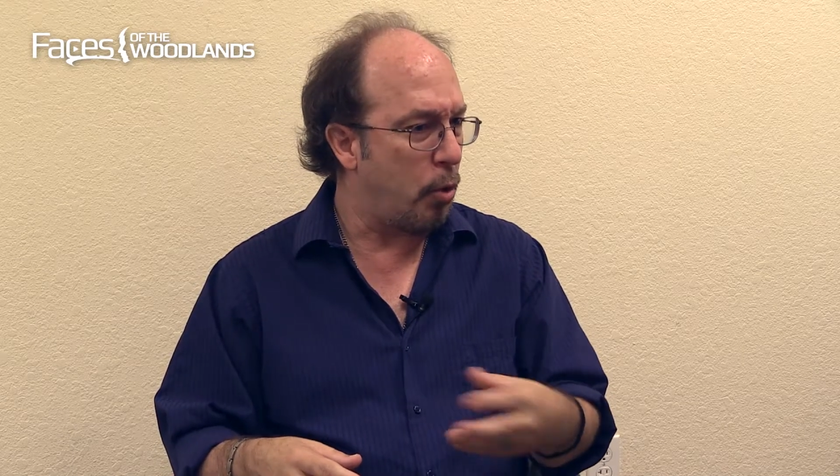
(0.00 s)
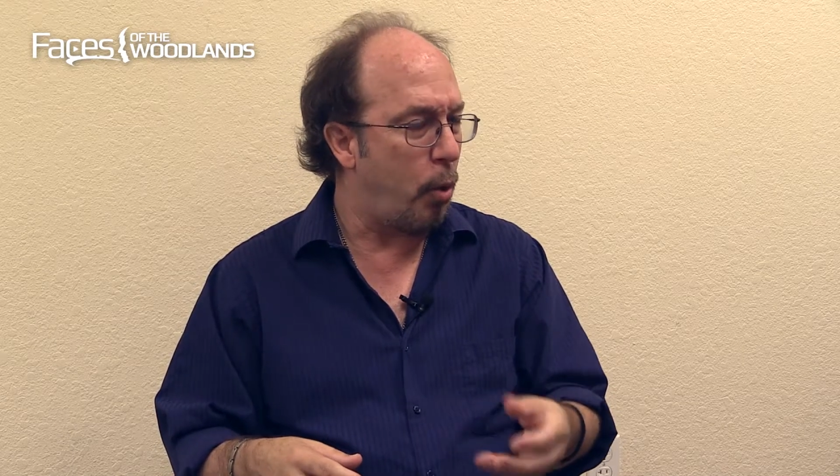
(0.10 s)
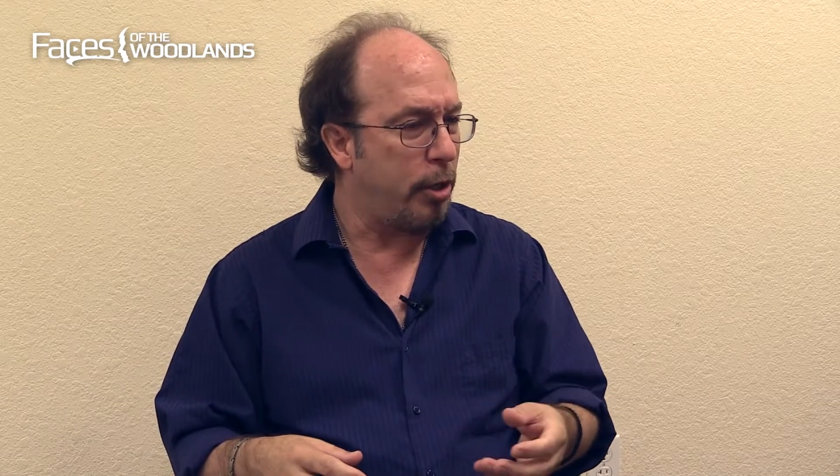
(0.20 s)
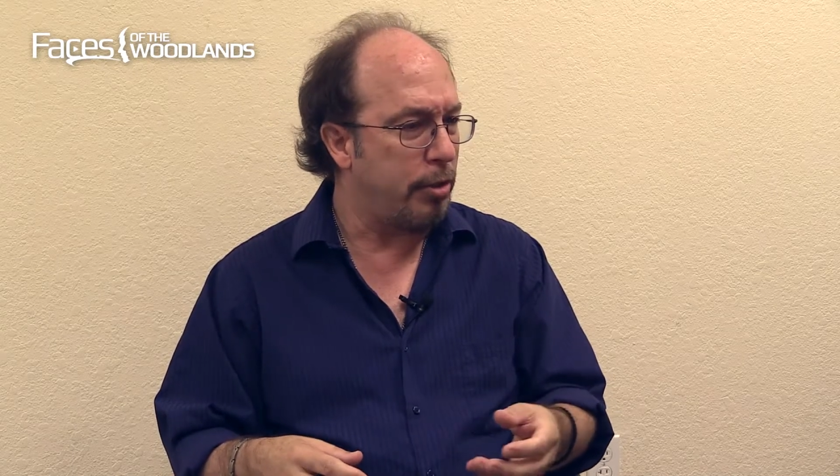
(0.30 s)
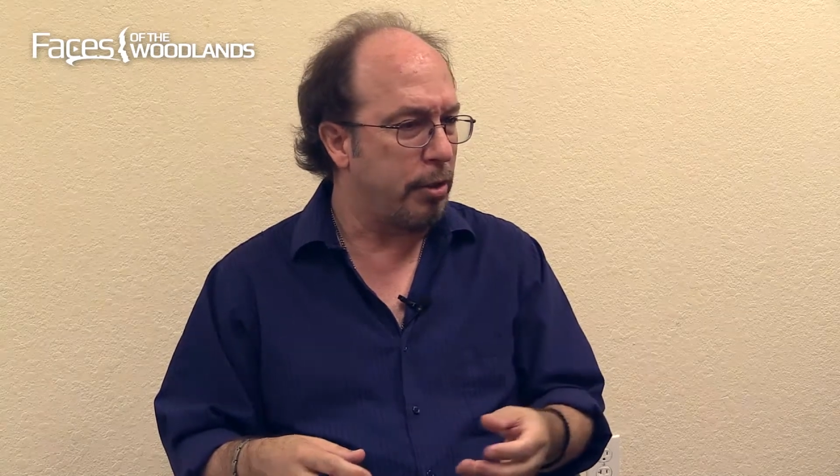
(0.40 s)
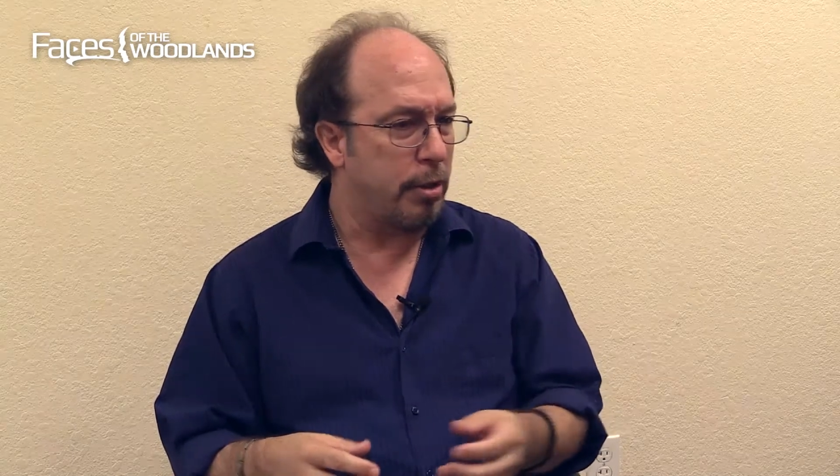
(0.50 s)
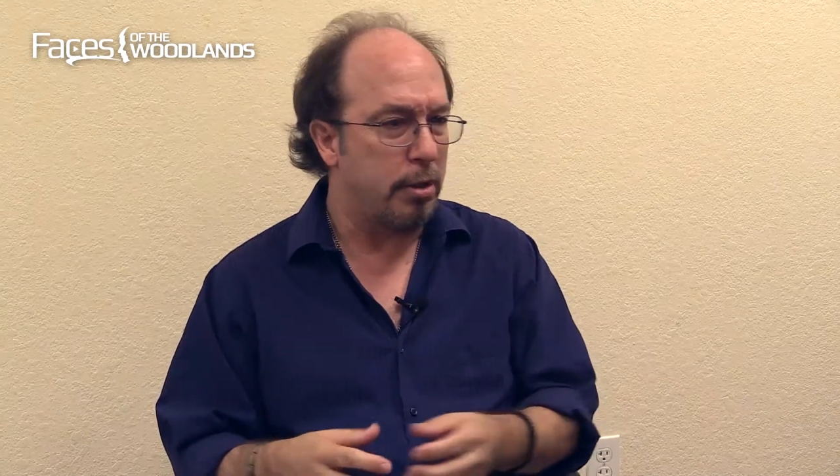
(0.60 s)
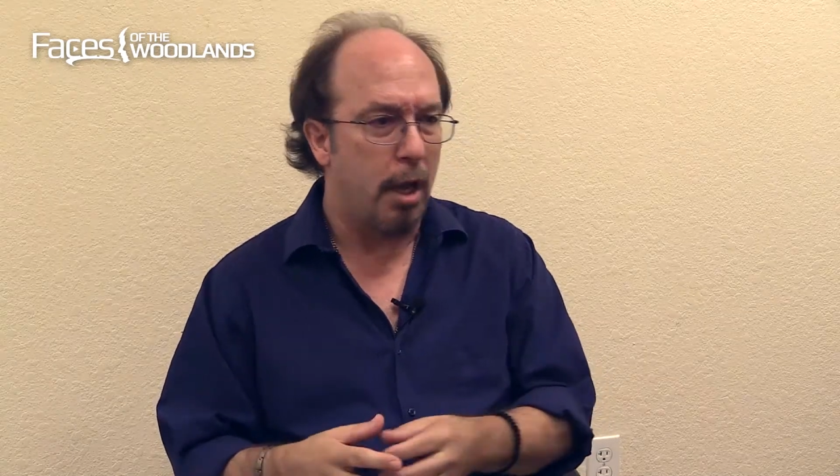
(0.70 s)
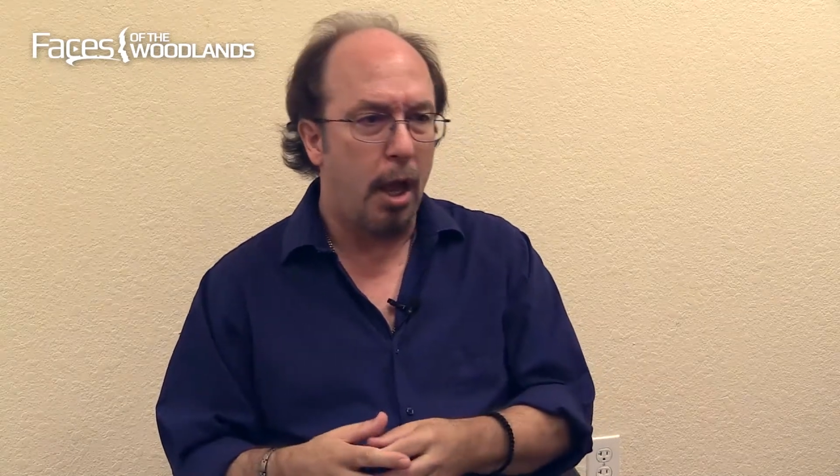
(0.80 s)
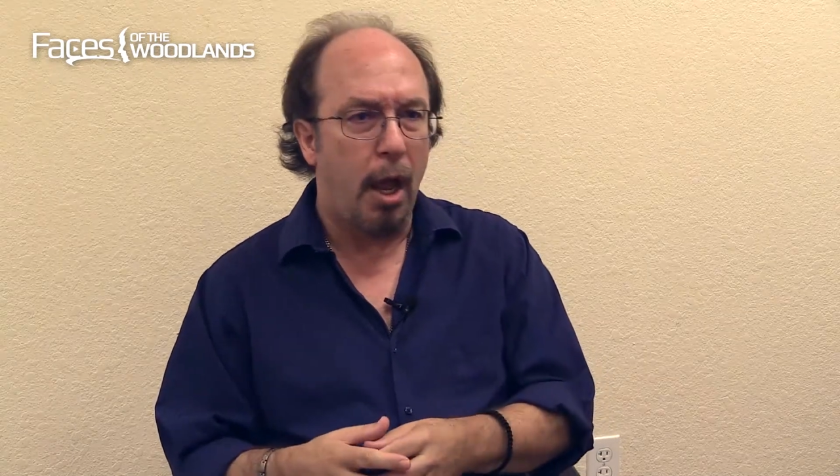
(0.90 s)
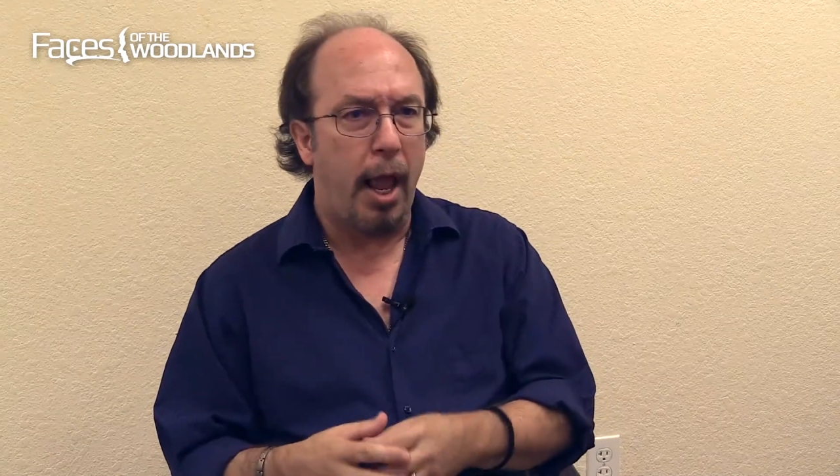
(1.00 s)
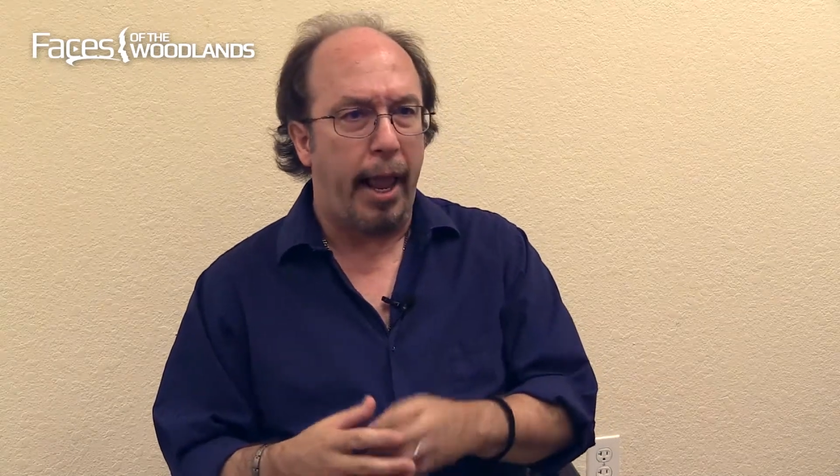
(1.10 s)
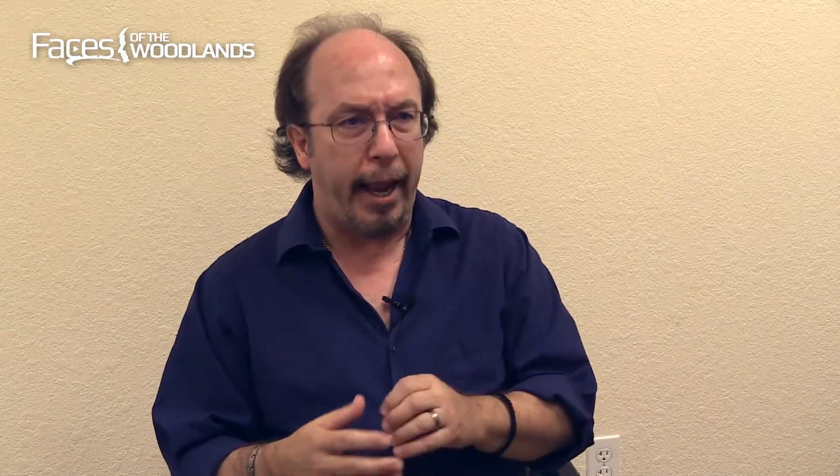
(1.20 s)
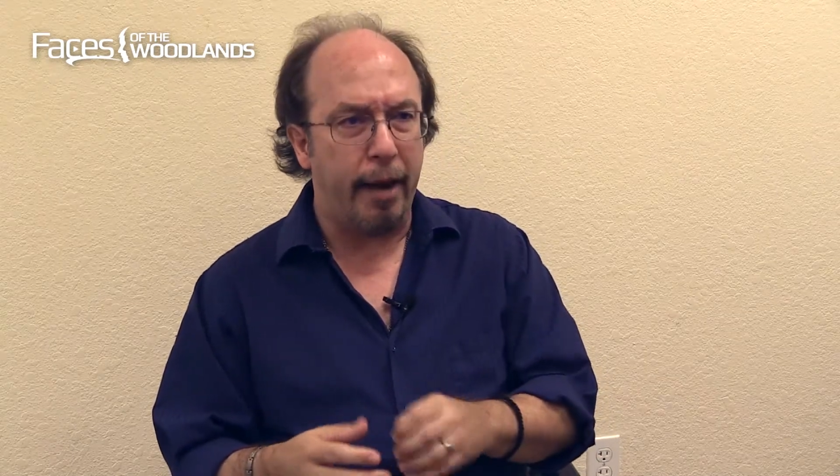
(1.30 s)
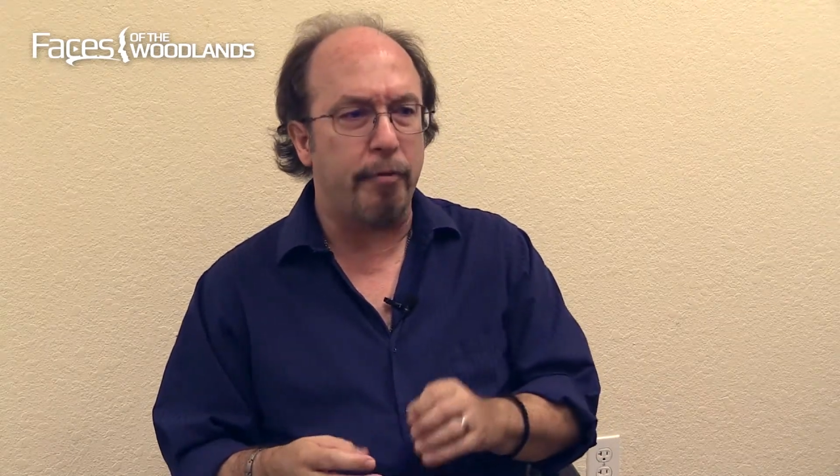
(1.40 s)
questions.
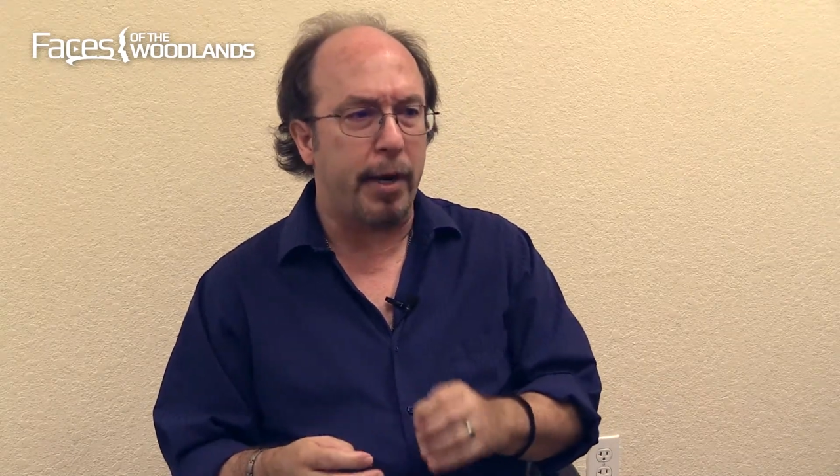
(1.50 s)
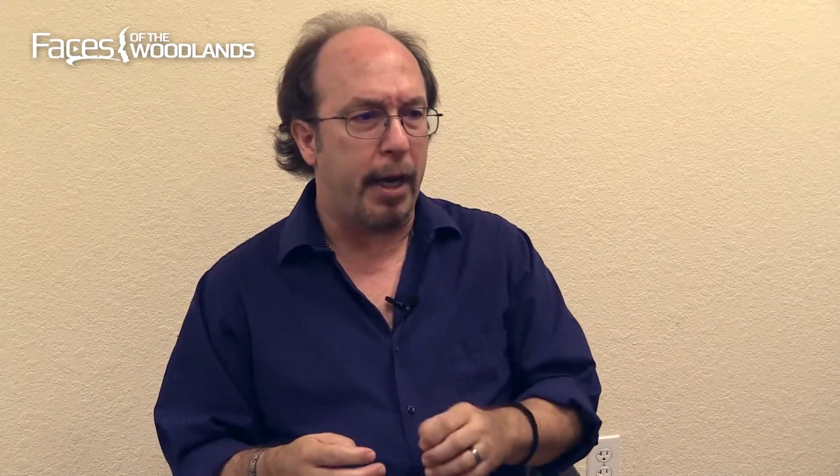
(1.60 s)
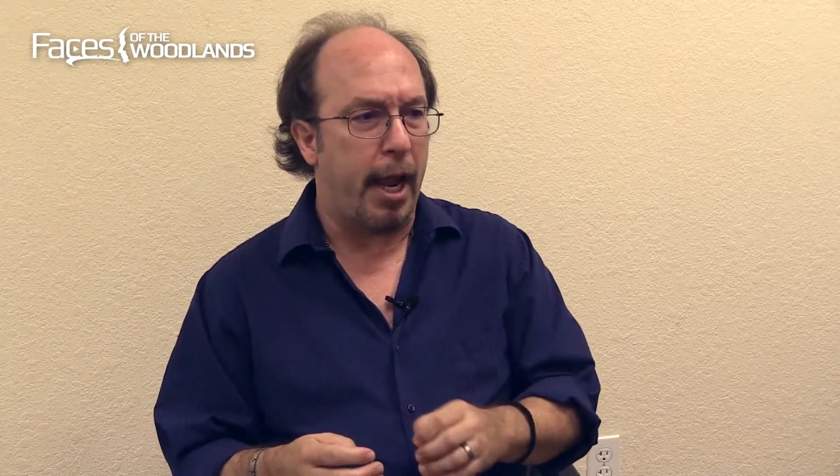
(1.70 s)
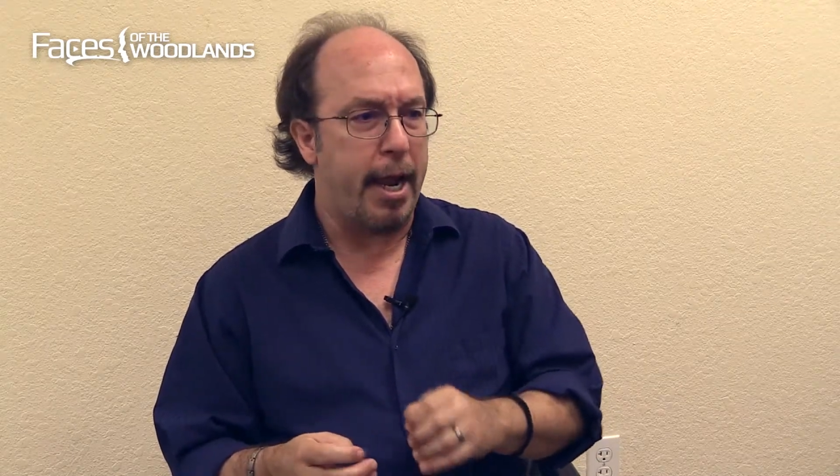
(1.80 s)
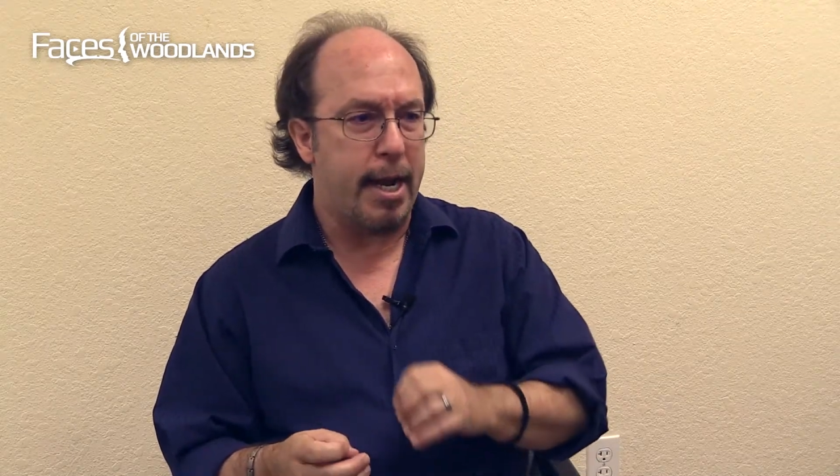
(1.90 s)
Every night,